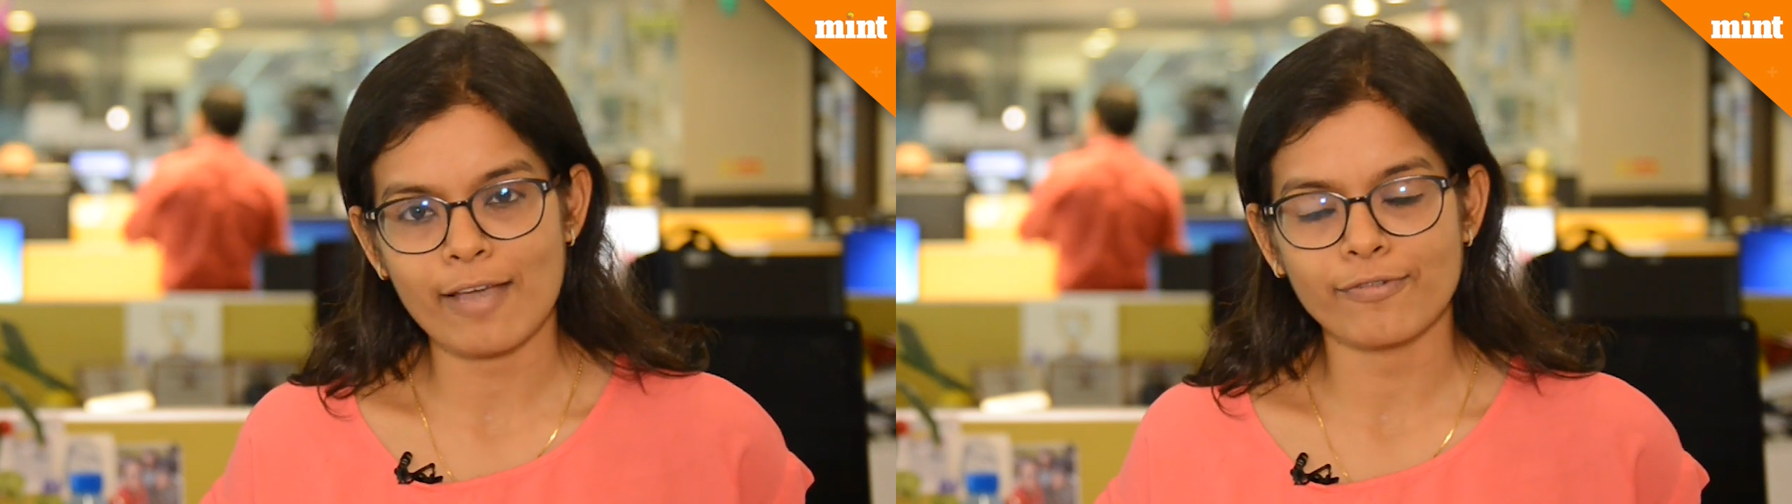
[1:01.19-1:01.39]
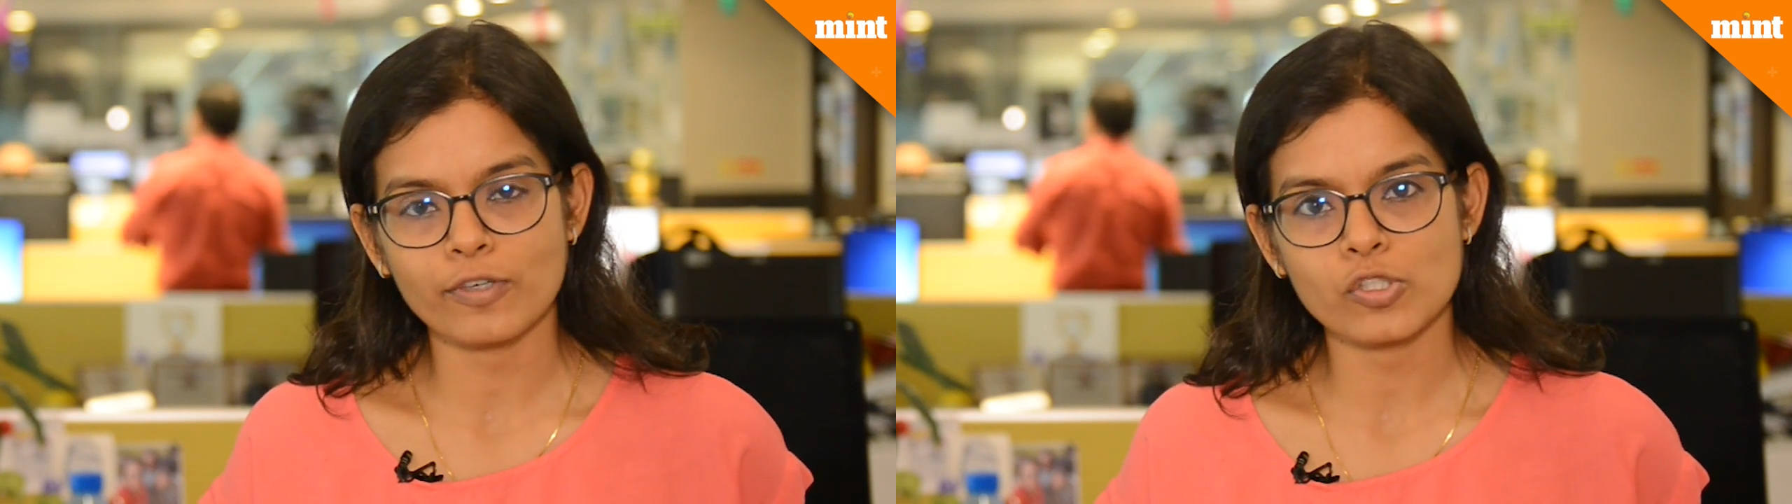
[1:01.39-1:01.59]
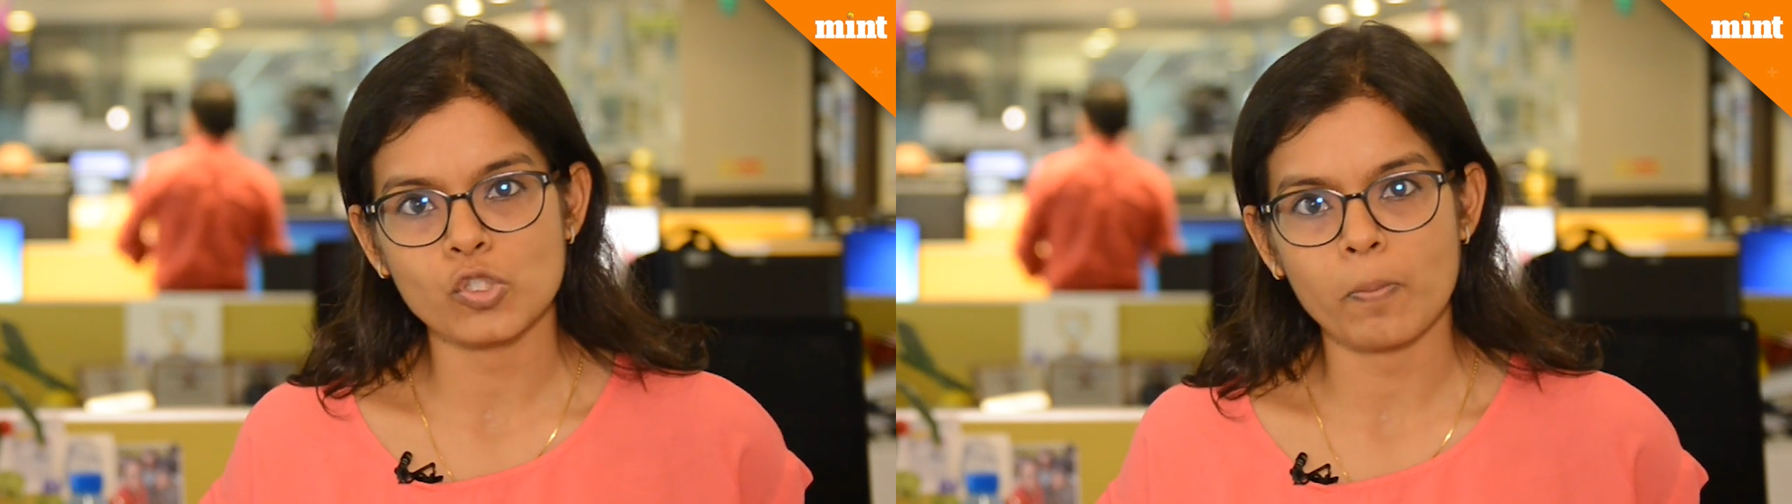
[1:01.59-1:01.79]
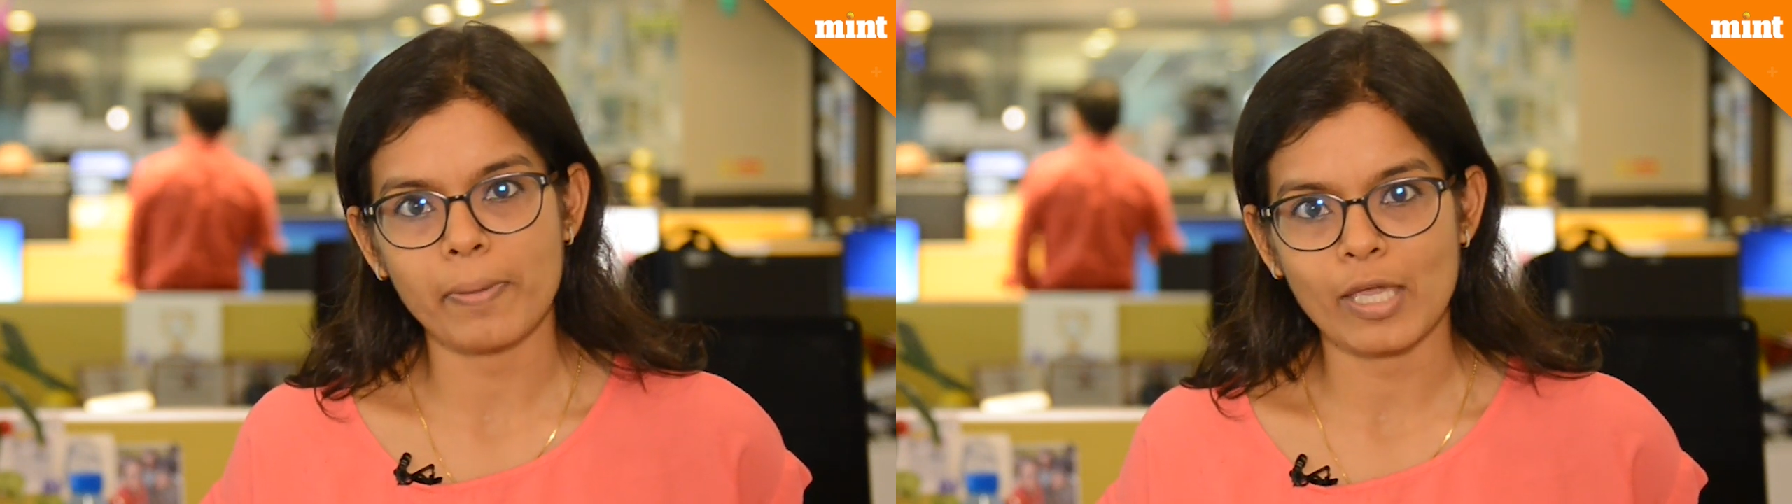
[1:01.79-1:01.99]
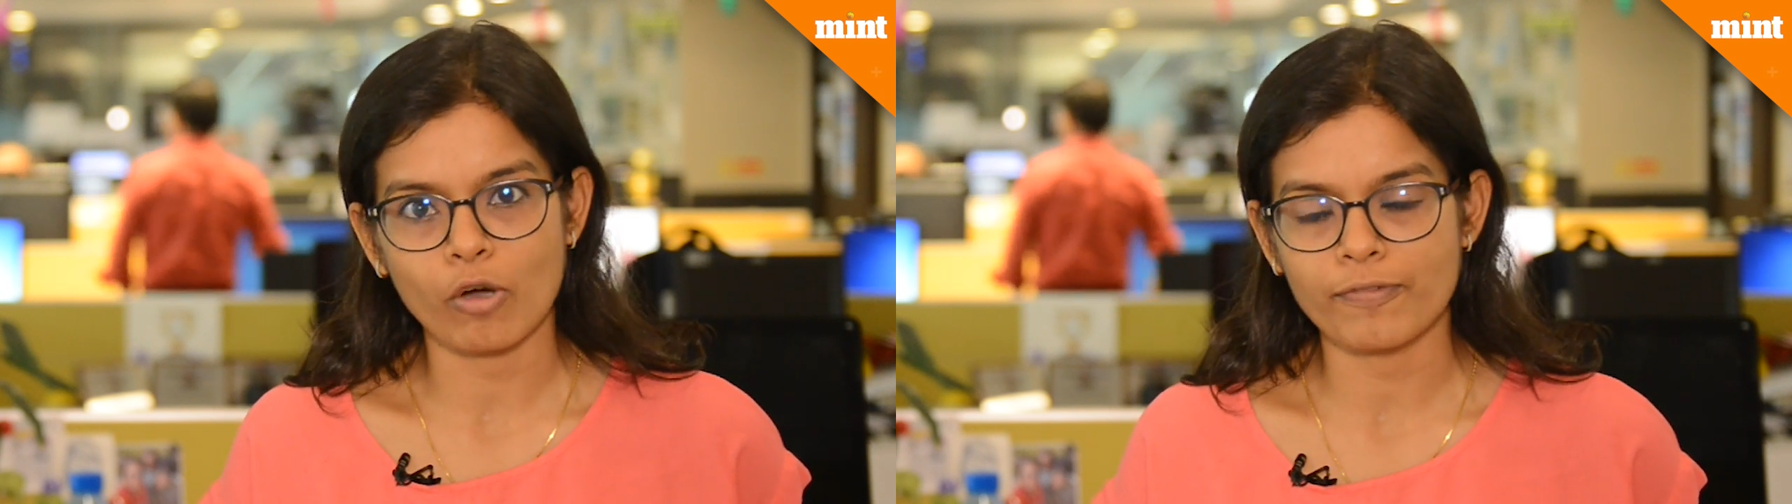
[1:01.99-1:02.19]
efforts to
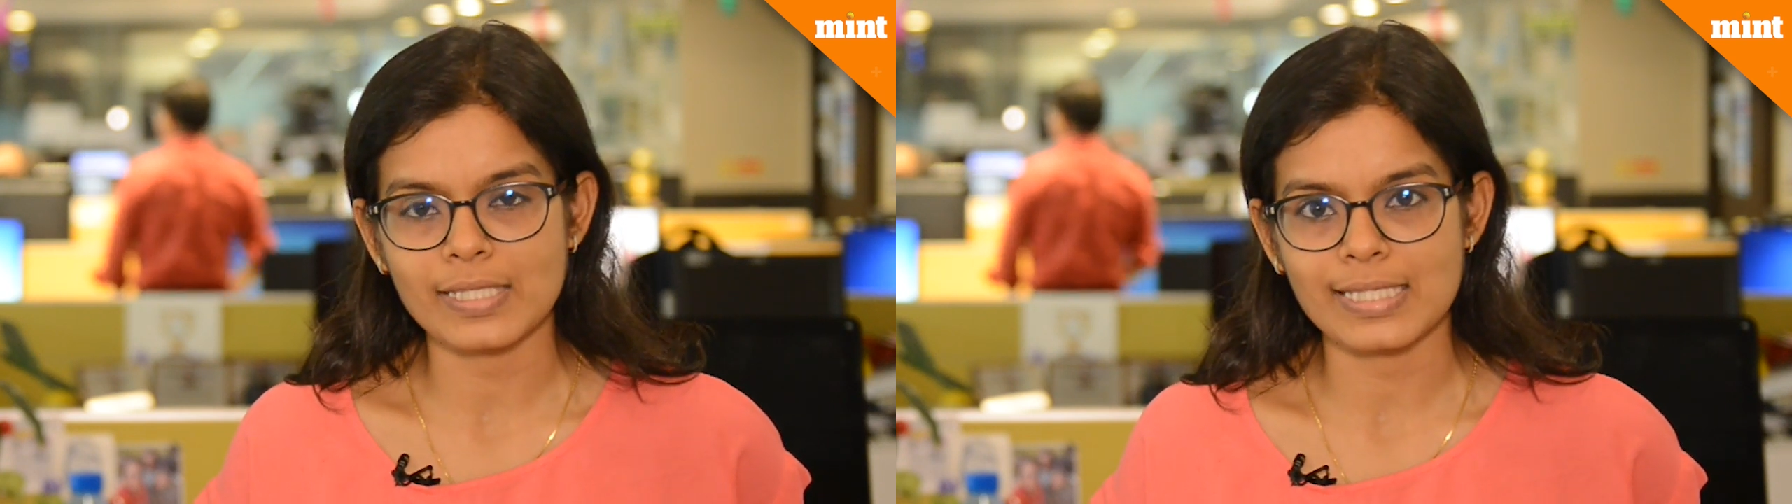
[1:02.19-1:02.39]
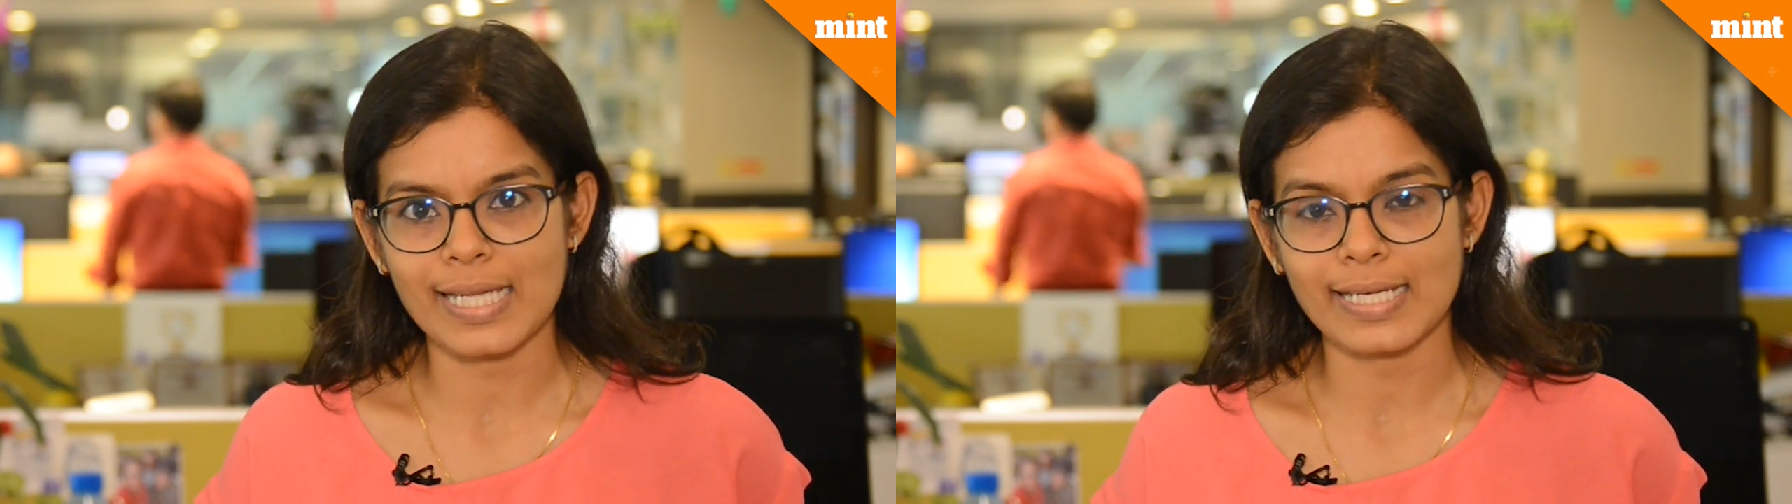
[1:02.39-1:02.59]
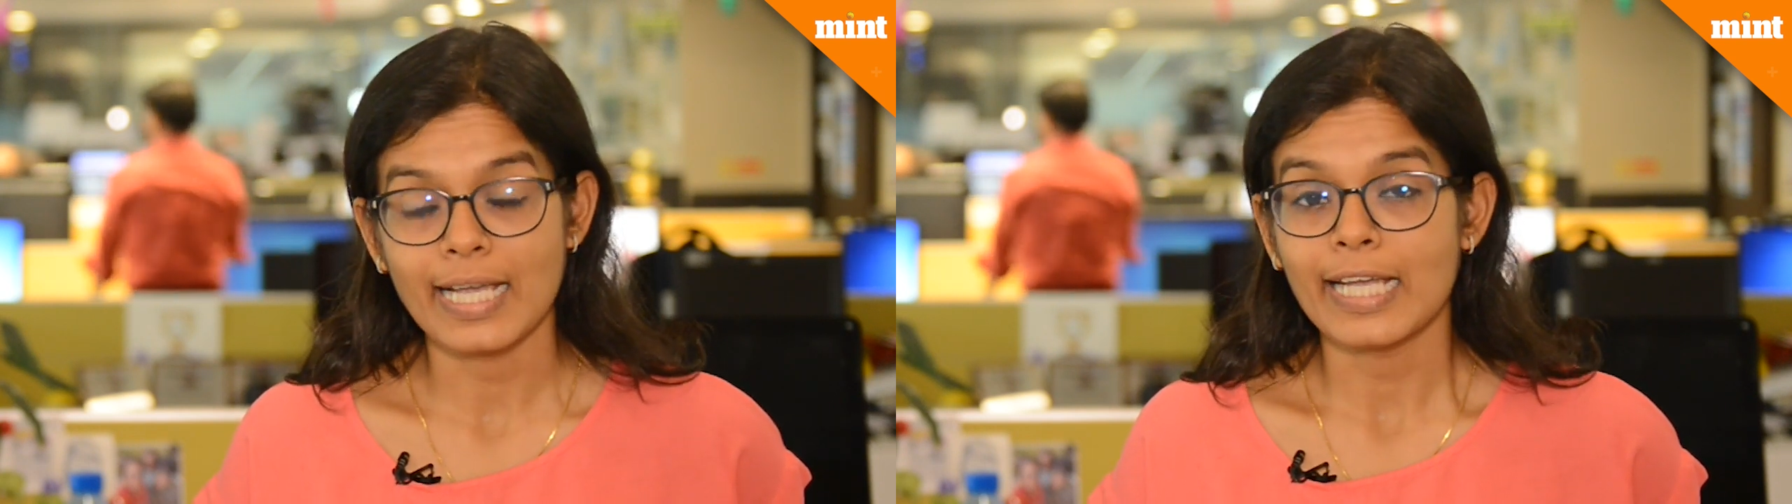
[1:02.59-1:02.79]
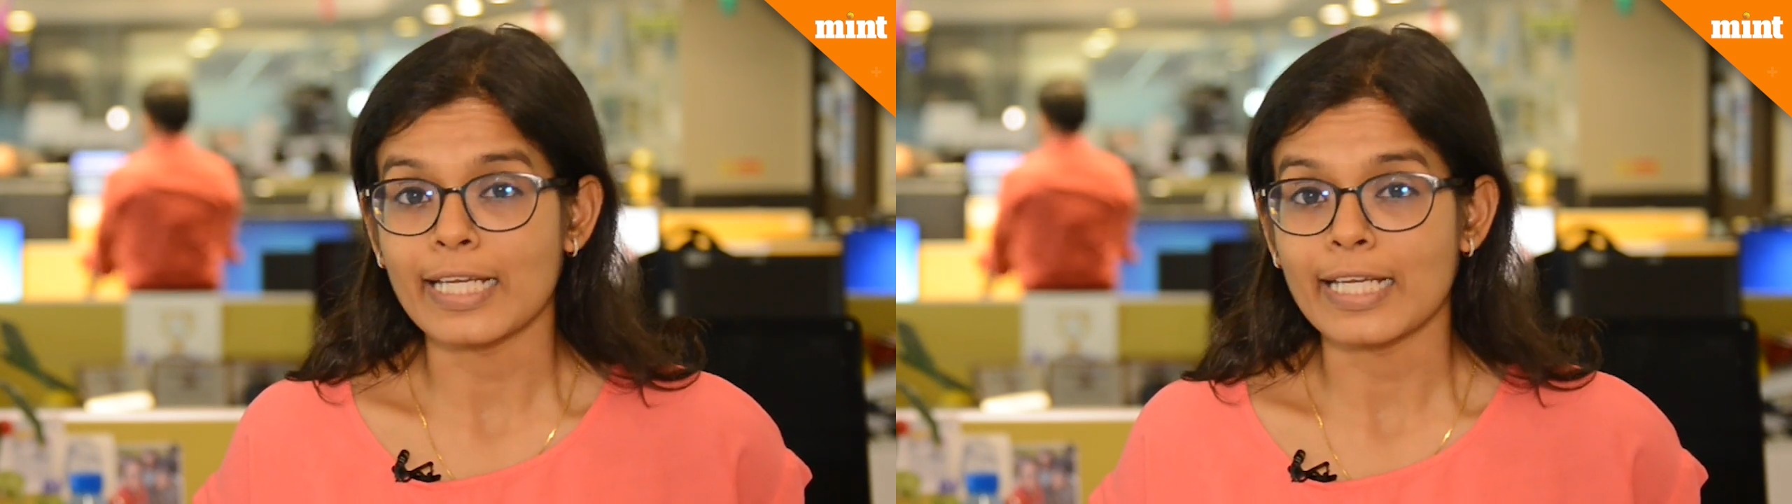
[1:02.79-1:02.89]
pay off its debt,